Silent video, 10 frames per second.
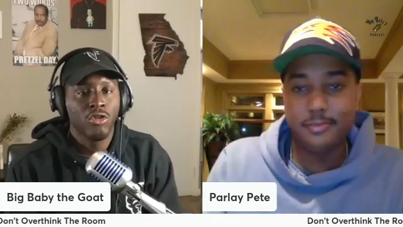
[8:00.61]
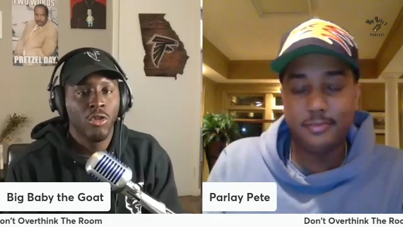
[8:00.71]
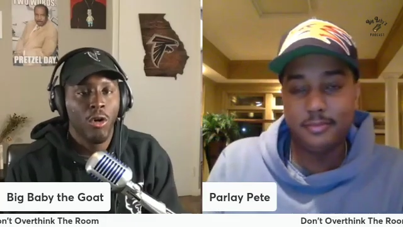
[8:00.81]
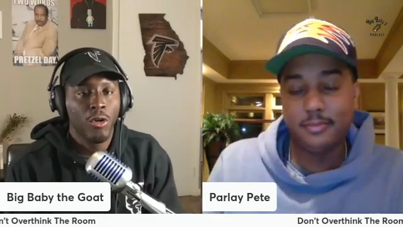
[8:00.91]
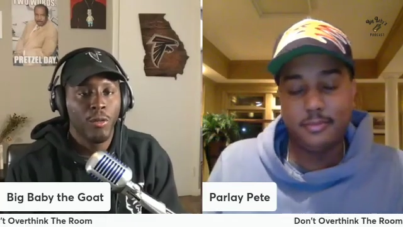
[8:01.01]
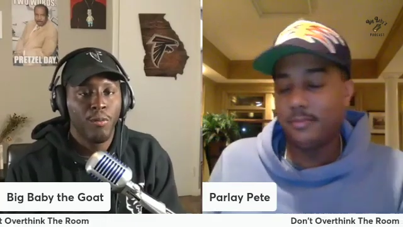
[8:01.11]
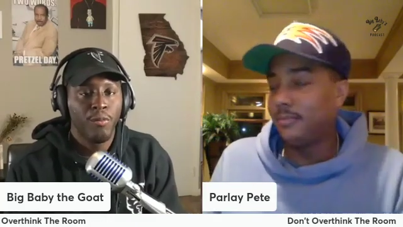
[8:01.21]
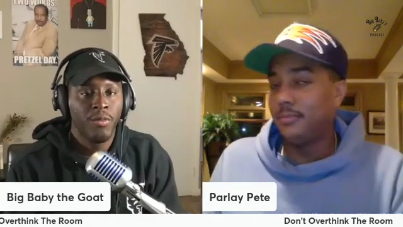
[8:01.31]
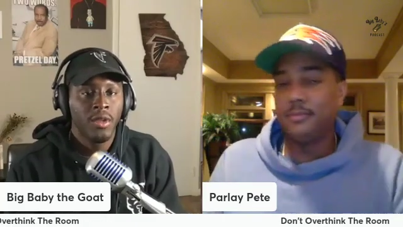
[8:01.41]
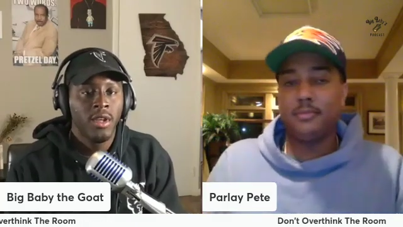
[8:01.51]
Speaker 1: starter.
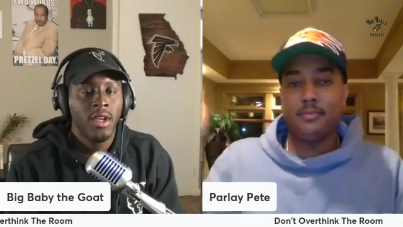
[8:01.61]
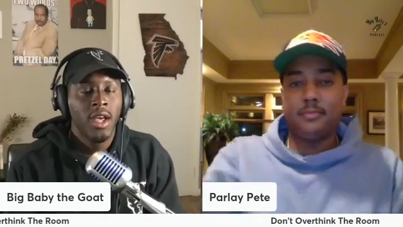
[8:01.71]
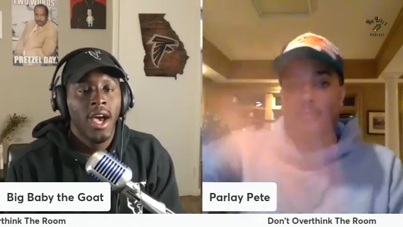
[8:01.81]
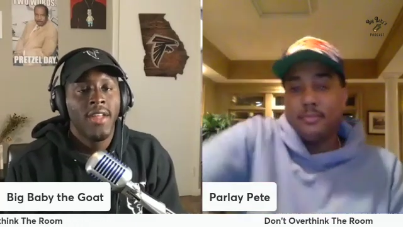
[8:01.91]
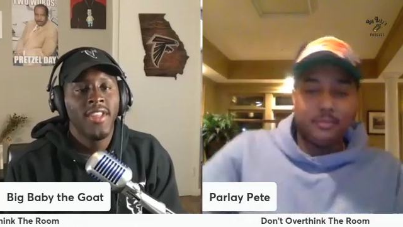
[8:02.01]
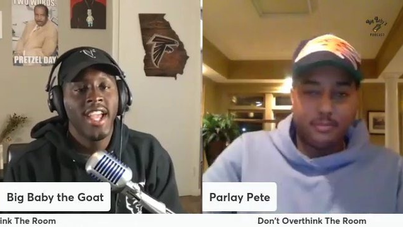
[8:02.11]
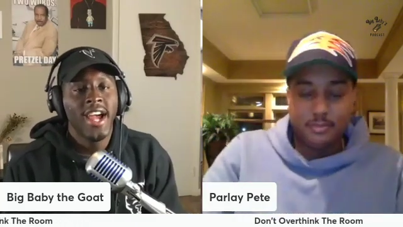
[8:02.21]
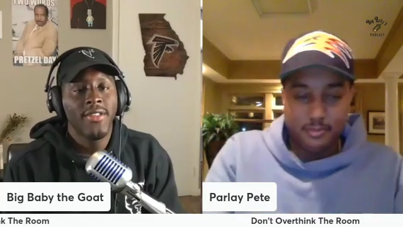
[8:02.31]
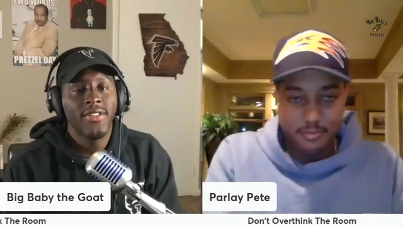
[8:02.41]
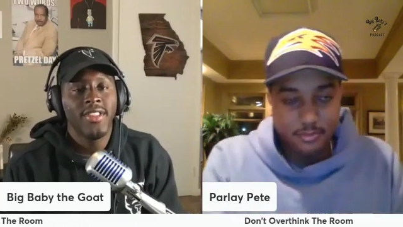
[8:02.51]
They
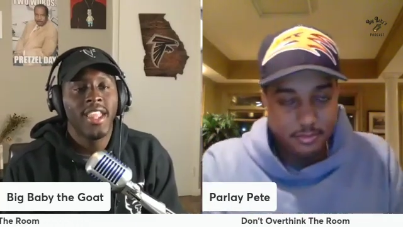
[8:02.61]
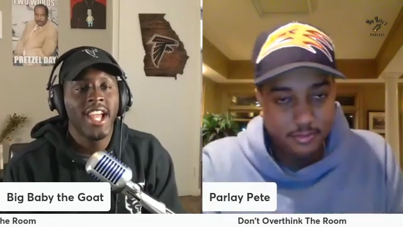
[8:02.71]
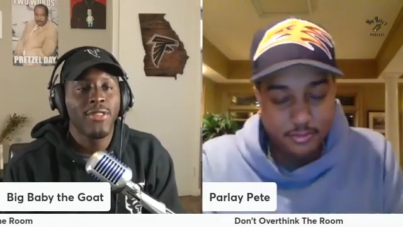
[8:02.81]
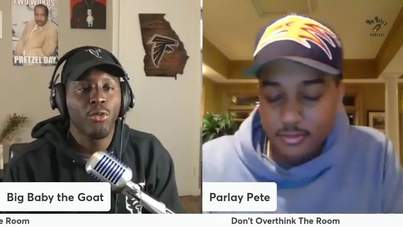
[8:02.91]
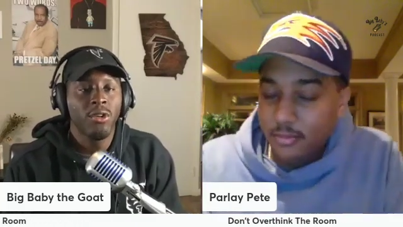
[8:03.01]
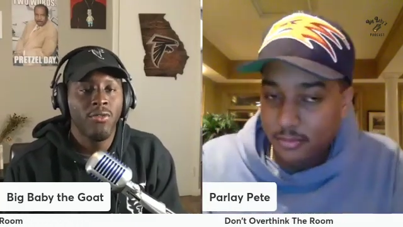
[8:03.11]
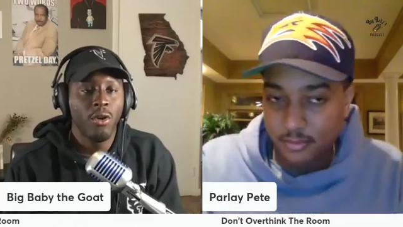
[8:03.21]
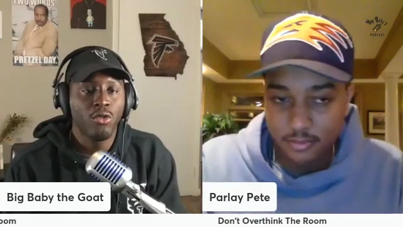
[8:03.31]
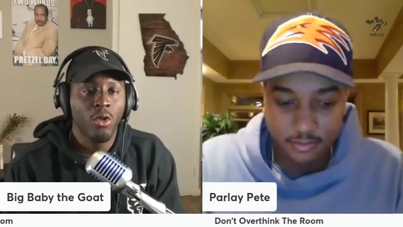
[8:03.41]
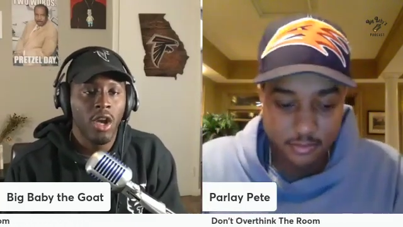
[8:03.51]
got they got three
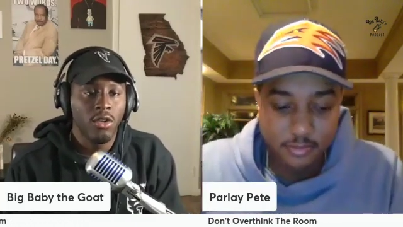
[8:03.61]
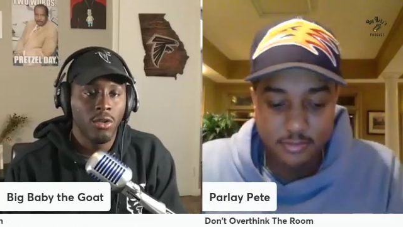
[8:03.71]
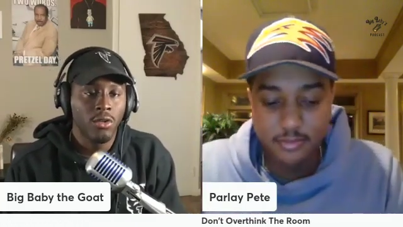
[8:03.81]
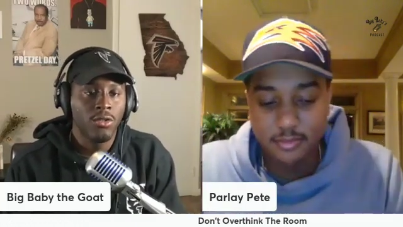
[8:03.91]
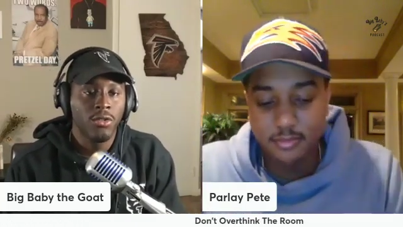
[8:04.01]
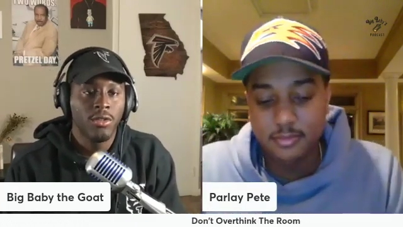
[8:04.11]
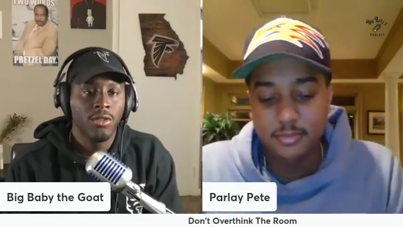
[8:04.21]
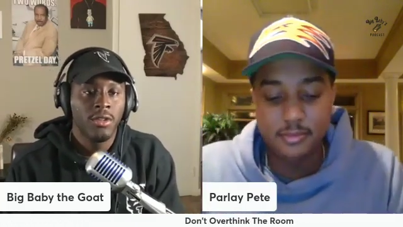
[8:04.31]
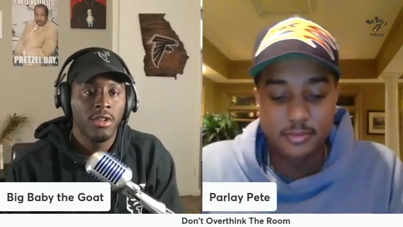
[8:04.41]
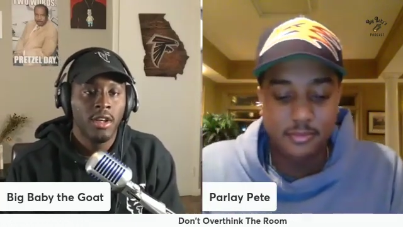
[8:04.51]
first rounders.
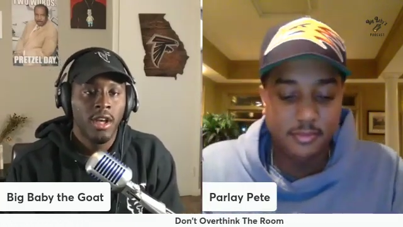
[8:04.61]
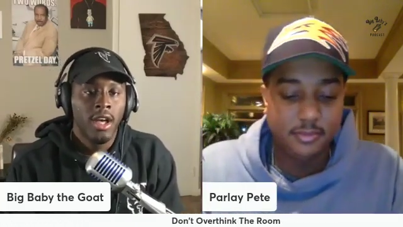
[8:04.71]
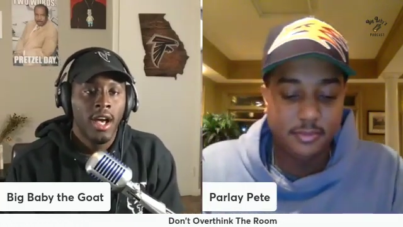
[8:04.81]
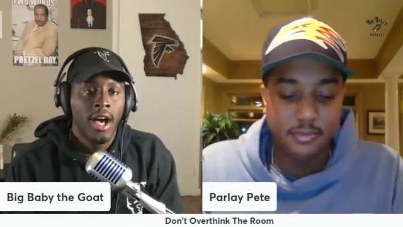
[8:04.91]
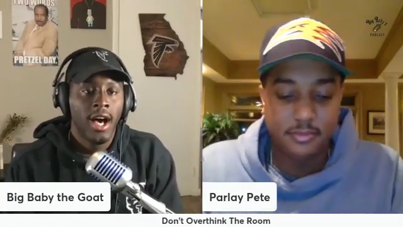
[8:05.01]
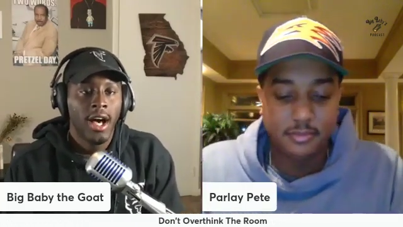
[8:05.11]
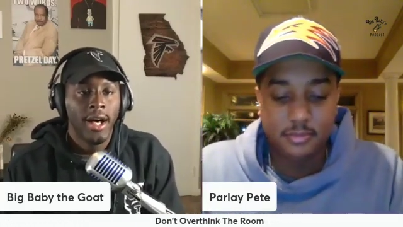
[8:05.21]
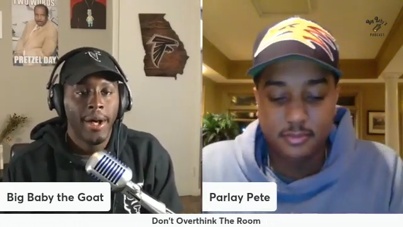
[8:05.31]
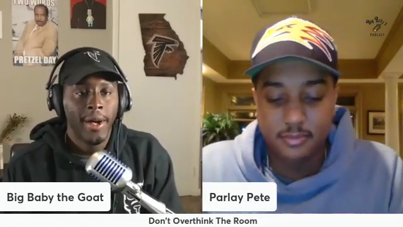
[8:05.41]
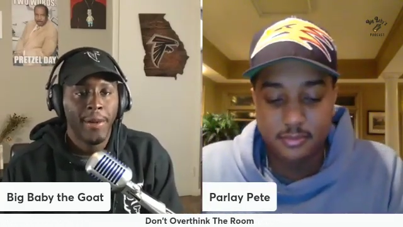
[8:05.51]

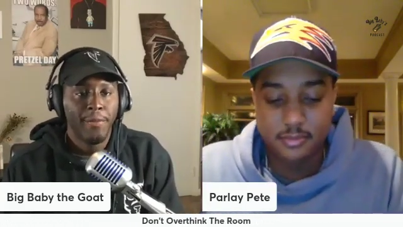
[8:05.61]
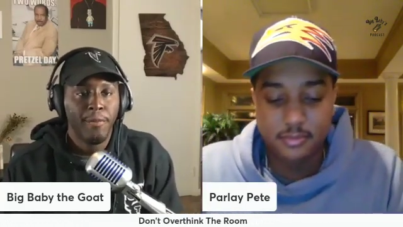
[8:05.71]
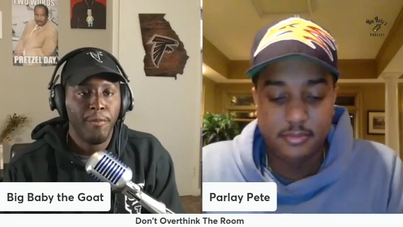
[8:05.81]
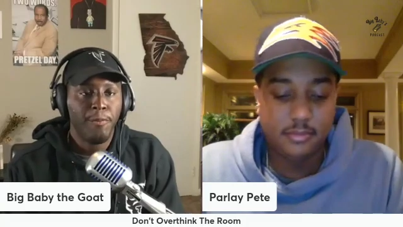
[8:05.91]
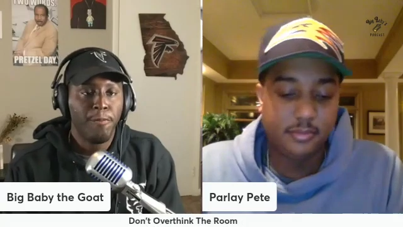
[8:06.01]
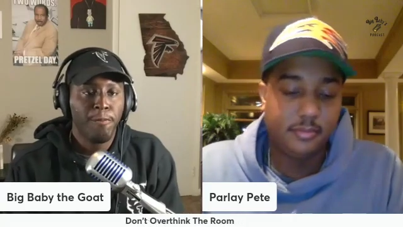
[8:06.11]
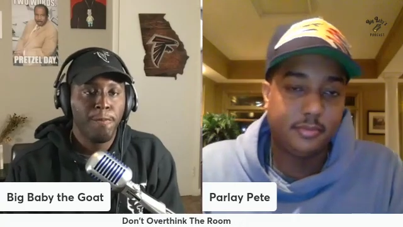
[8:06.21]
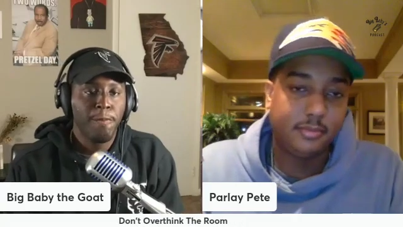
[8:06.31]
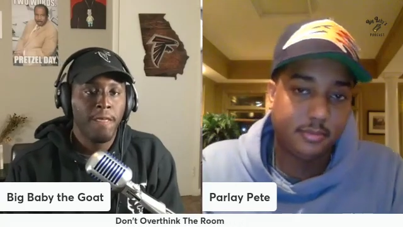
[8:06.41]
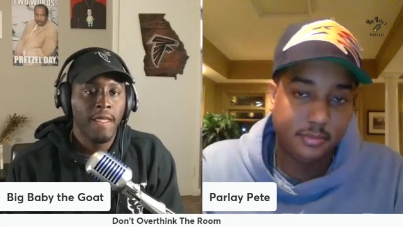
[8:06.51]
Um,
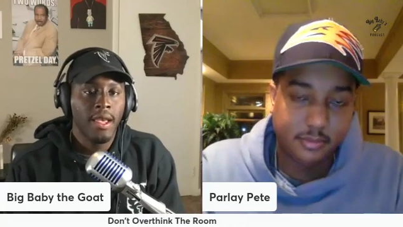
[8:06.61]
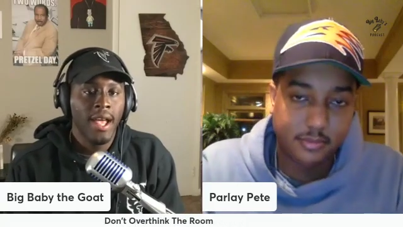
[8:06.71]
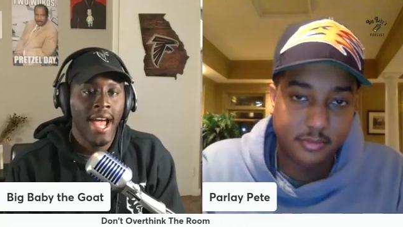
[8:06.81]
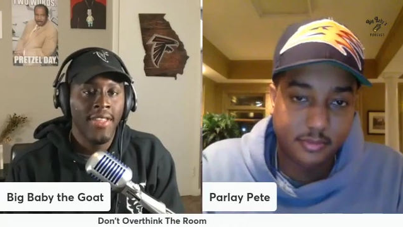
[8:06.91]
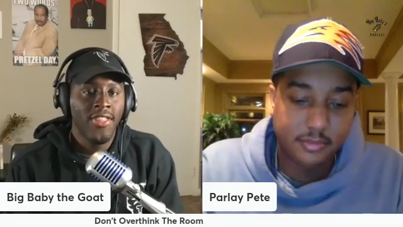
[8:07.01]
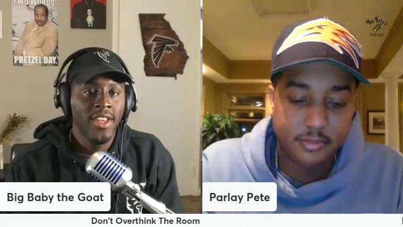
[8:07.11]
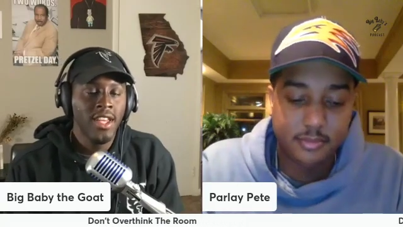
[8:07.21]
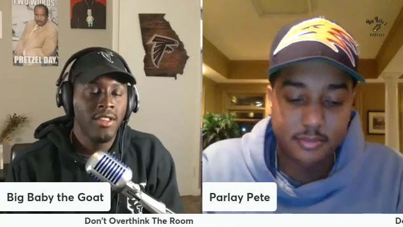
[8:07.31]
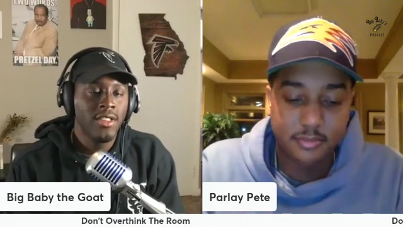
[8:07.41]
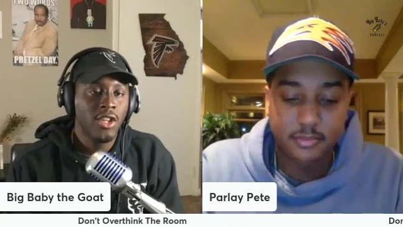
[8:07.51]
I
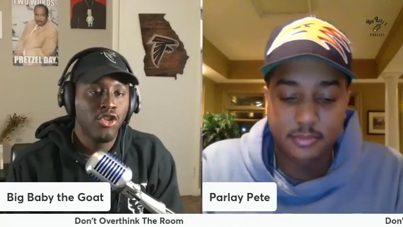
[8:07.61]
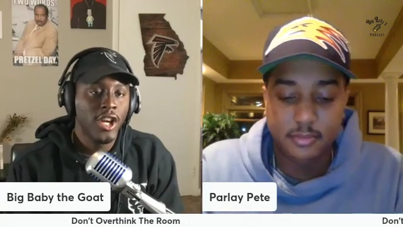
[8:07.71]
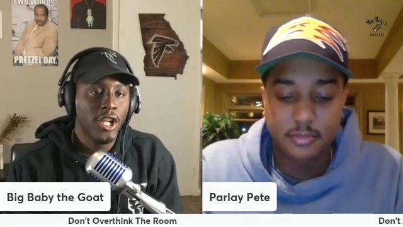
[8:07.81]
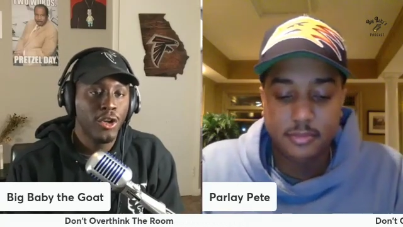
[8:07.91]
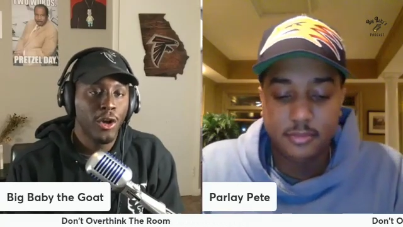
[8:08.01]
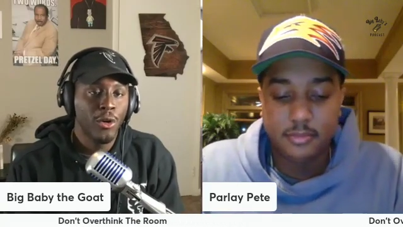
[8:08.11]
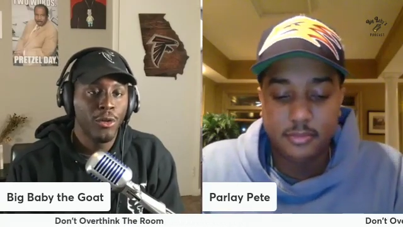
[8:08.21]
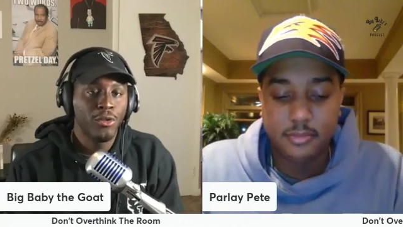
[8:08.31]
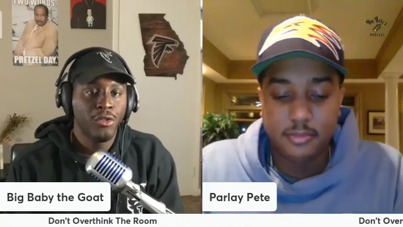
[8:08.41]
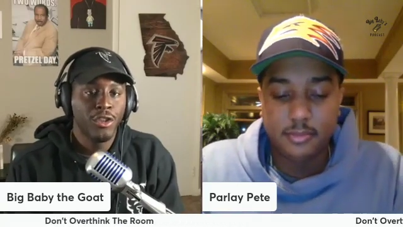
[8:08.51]
think that Jalen
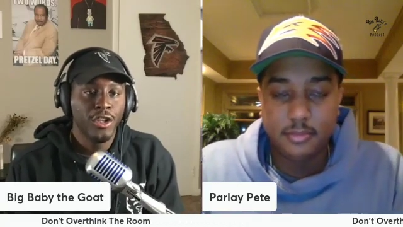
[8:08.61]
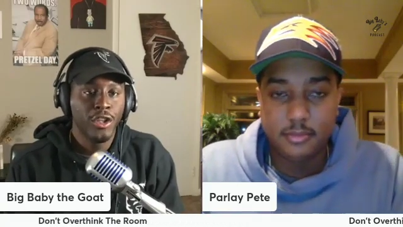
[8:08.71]
Hurts